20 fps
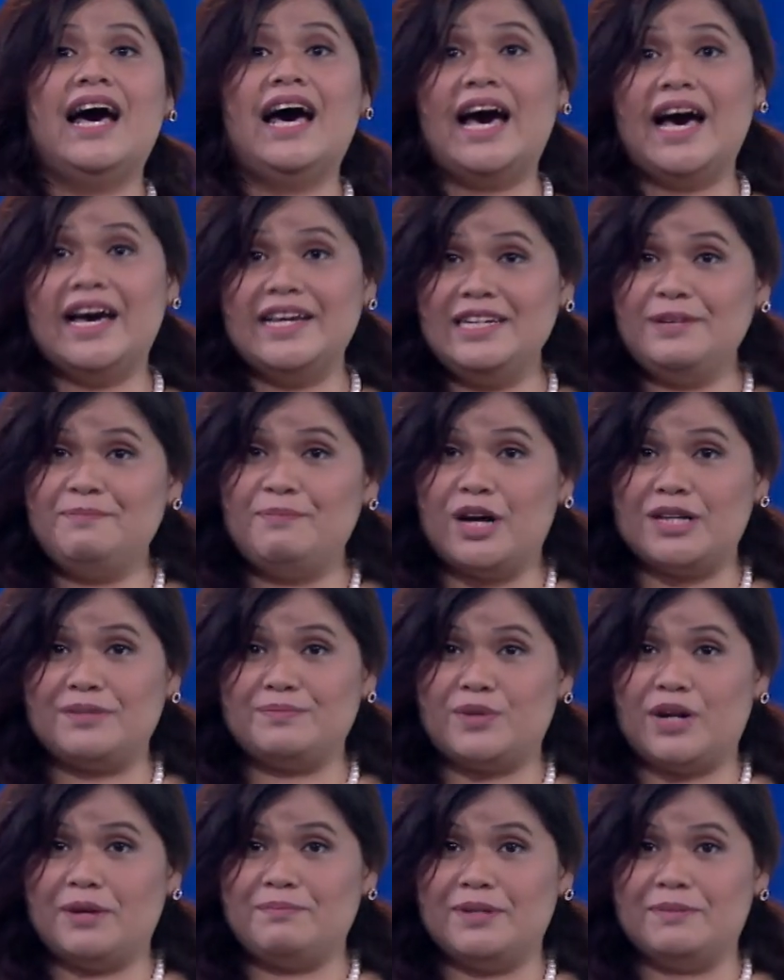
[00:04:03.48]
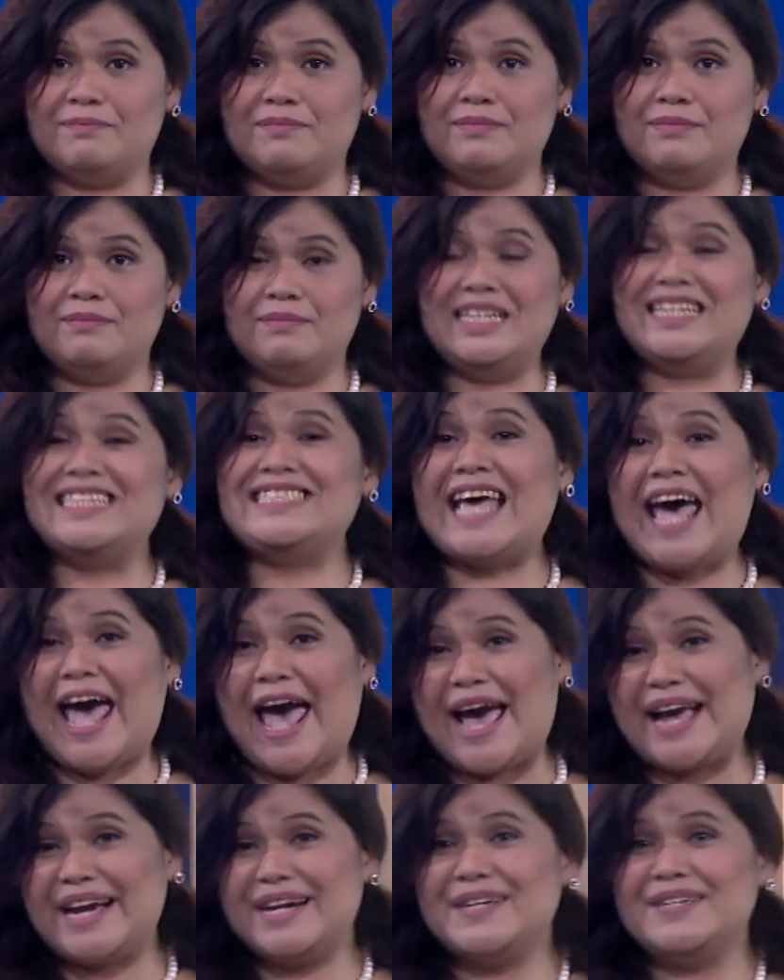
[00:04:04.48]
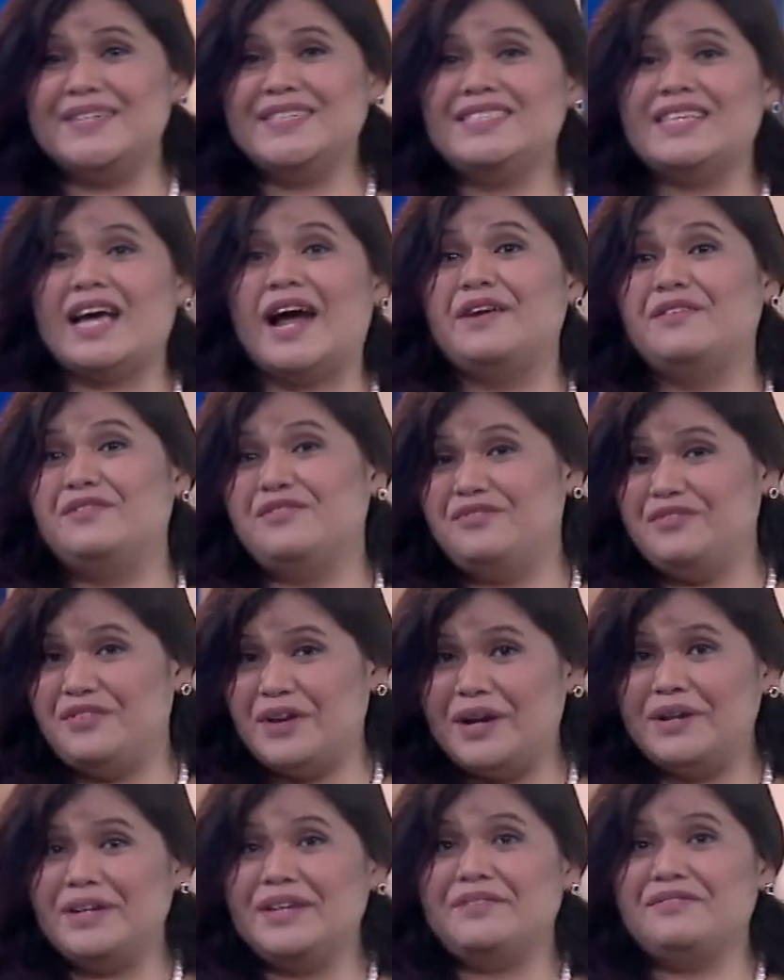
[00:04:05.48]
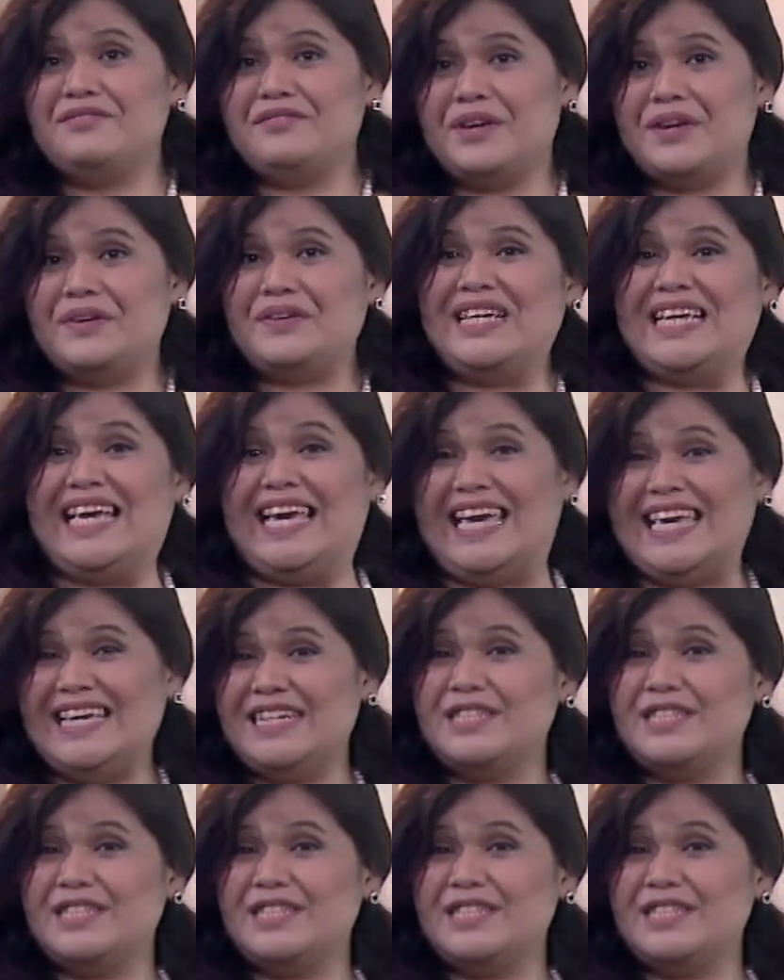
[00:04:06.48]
a honeypot problem, because hackers are very, very